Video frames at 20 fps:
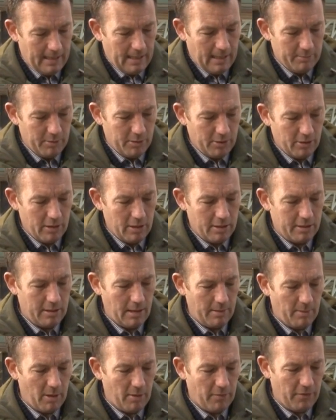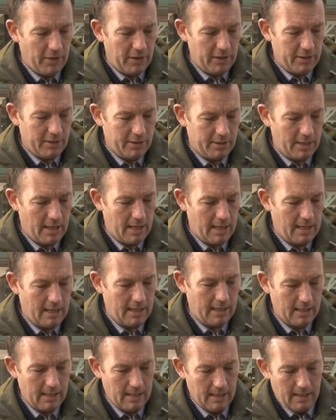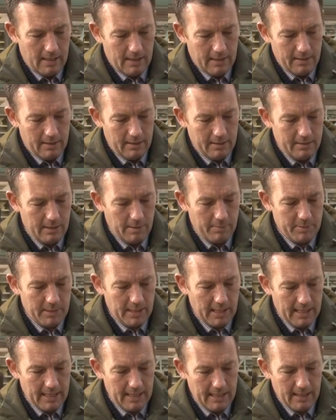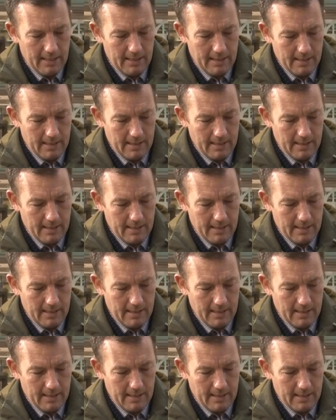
I'm just going to snip off this, this zip tie.